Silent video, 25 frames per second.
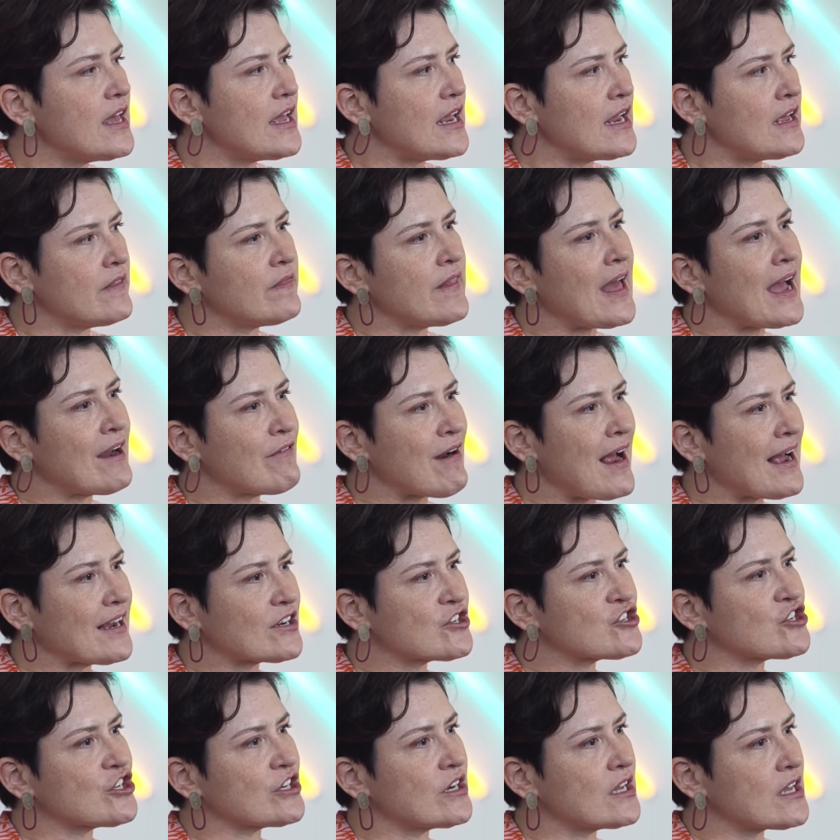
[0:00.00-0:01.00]
in their
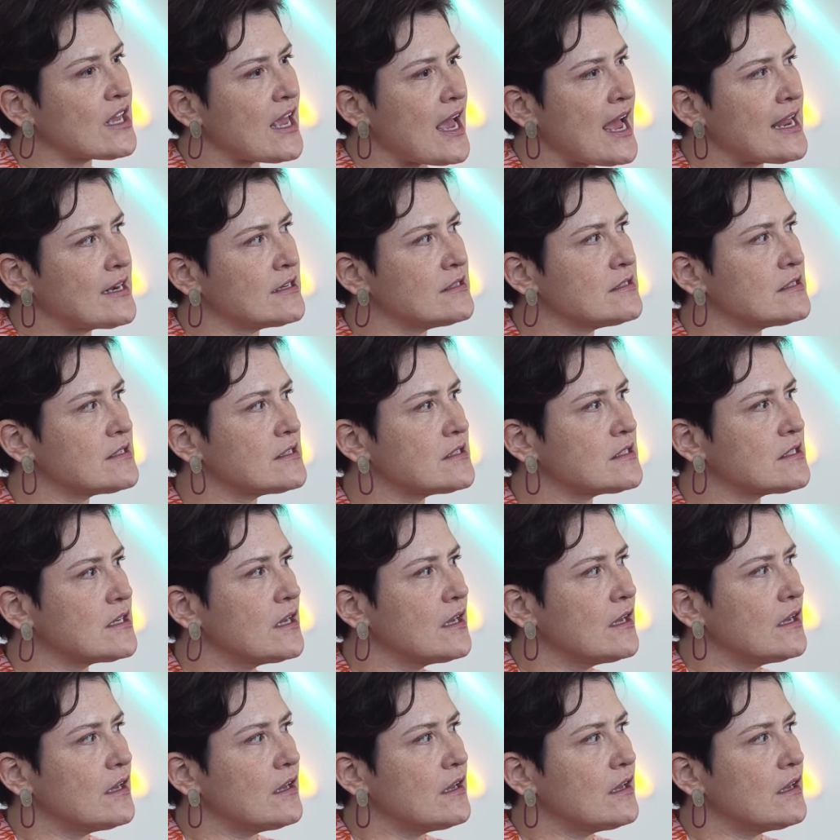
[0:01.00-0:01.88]
action against